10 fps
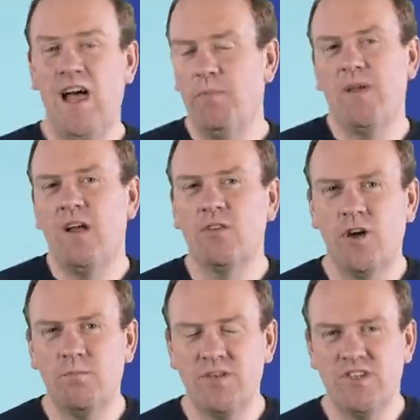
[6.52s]
helping out
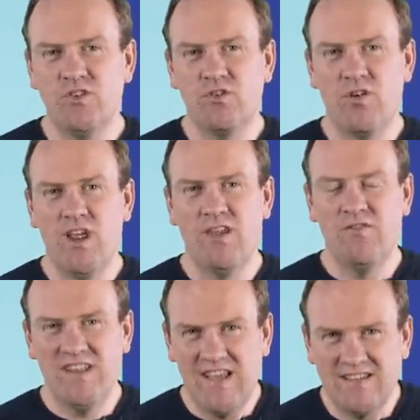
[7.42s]
companies to create a
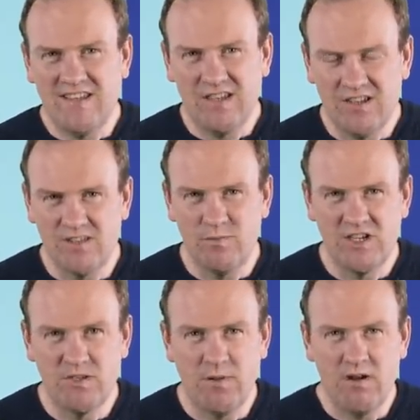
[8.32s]
fantastic customer
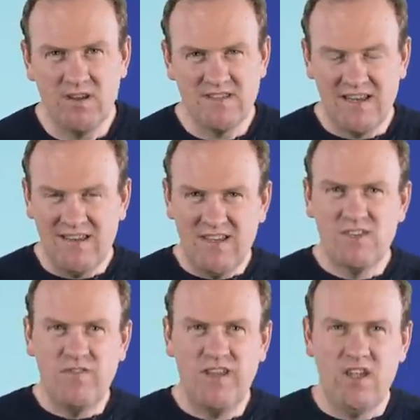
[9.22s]
experience. And in
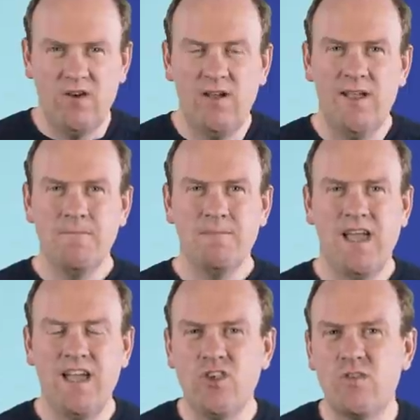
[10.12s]
this video,
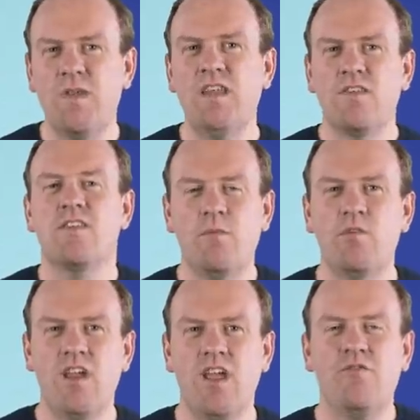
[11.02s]
I just made a
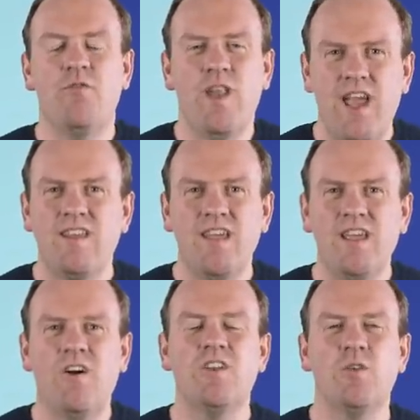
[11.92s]
summary of what I
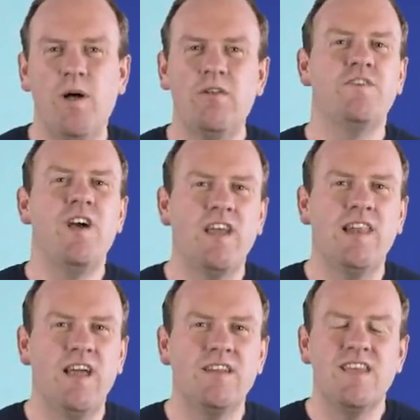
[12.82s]
think are 12
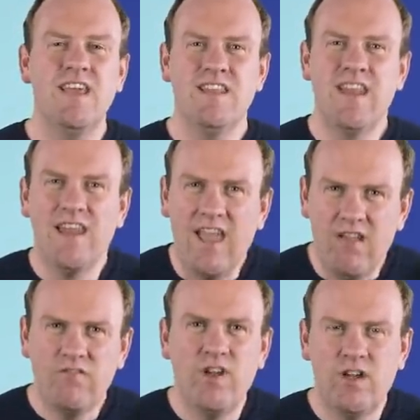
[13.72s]
guidelines that
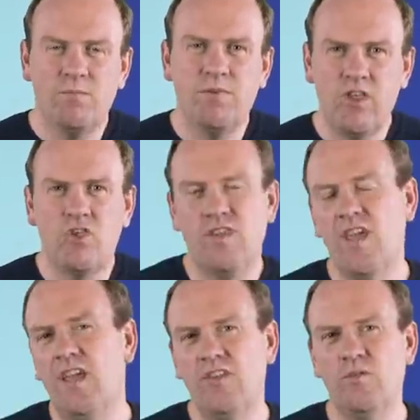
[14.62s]
every company should
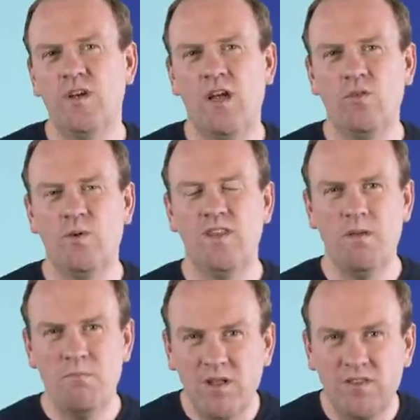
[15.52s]
take into account when
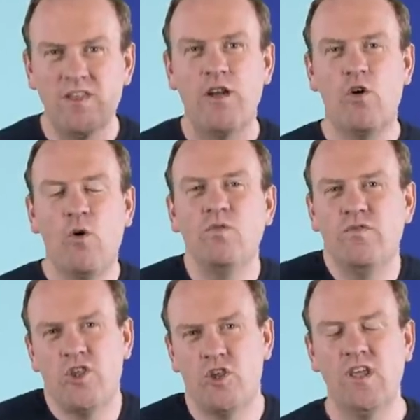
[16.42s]
they build their own
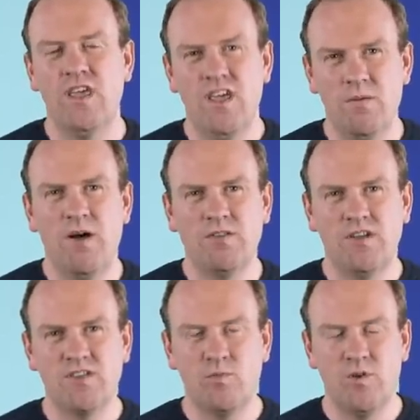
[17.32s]
vision about
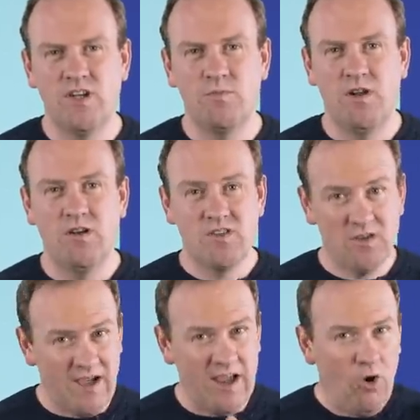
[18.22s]
customer experience.
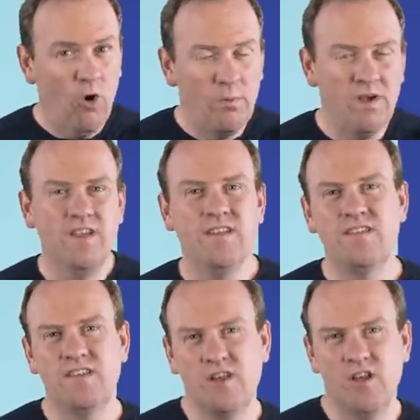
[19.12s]
So I hope
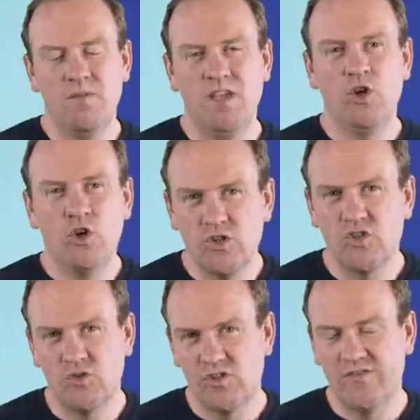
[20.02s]
this is going to be a good
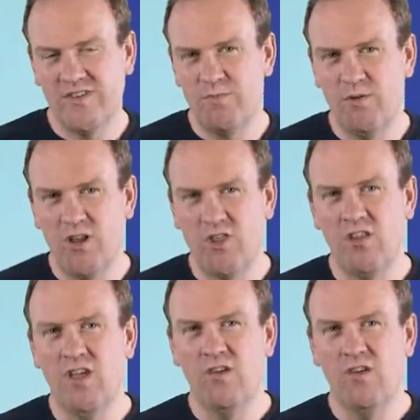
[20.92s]
source of inspiration